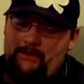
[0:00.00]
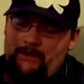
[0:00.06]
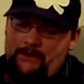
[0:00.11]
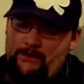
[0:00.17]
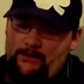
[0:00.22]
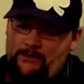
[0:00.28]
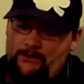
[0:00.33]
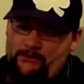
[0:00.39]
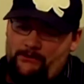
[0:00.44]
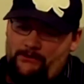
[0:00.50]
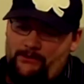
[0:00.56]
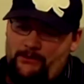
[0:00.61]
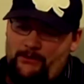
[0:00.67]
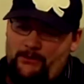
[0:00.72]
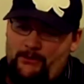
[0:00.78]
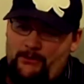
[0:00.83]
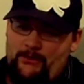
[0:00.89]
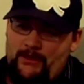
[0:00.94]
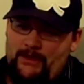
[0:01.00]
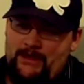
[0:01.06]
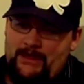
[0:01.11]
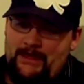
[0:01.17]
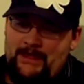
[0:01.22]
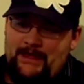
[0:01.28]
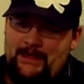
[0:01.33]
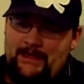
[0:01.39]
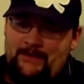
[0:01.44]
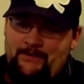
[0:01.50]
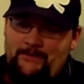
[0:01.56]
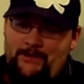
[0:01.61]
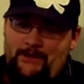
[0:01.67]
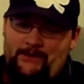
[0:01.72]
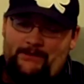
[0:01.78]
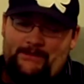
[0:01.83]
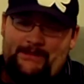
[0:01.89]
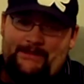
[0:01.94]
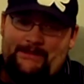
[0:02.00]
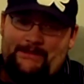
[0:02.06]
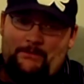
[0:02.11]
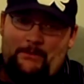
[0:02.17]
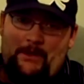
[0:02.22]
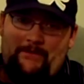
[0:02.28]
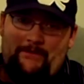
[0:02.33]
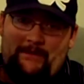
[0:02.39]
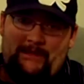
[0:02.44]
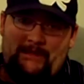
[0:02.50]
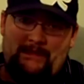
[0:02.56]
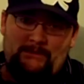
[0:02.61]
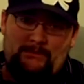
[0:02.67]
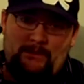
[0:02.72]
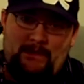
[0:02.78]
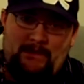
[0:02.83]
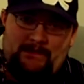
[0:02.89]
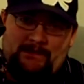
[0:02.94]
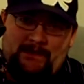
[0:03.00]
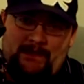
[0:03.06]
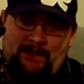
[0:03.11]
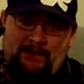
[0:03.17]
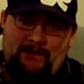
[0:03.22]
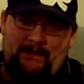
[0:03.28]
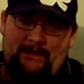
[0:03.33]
videos, so figured since the wife and kids were out of town,